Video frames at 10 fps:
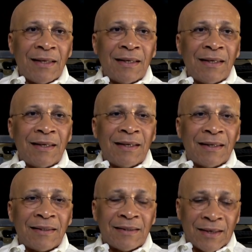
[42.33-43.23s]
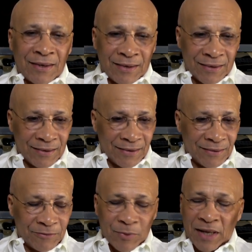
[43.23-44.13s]
And I
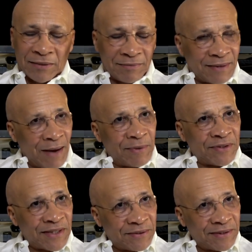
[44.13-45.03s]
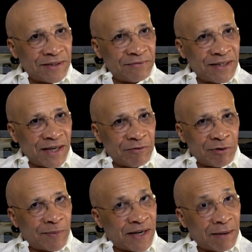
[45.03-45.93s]
want to say good evening,
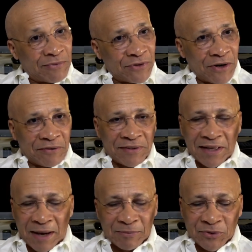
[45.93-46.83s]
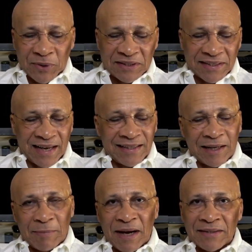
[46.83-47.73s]
everyone. I'm sorry. I'm so excited
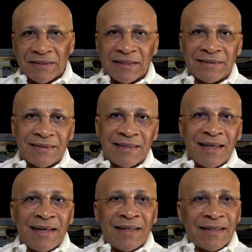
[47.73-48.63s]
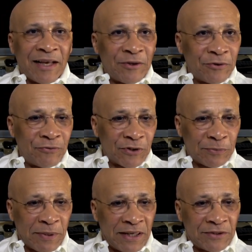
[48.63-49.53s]
about this. Thank you for
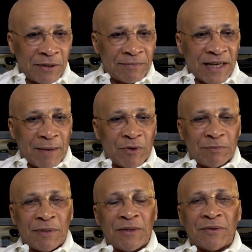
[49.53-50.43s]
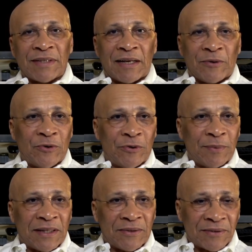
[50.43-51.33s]
spending some time with me, those at home
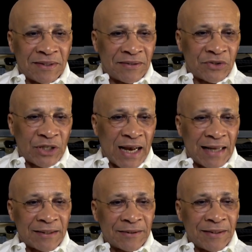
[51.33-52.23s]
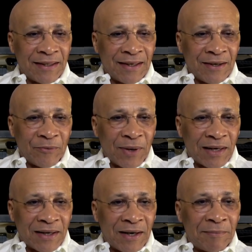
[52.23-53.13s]
and those in the chat.
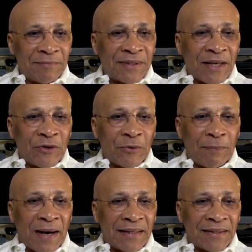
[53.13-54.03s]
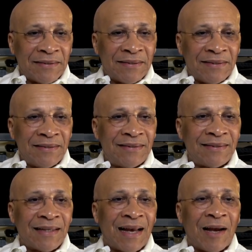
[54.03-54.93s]
Welcome. Thank you, Pat and
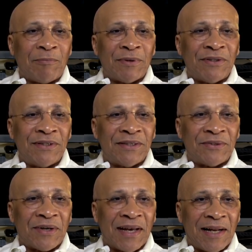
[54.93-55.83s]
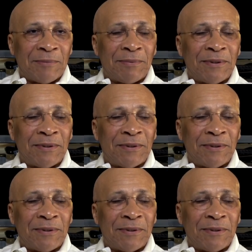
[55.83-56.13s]
Denise. I appreciate your help.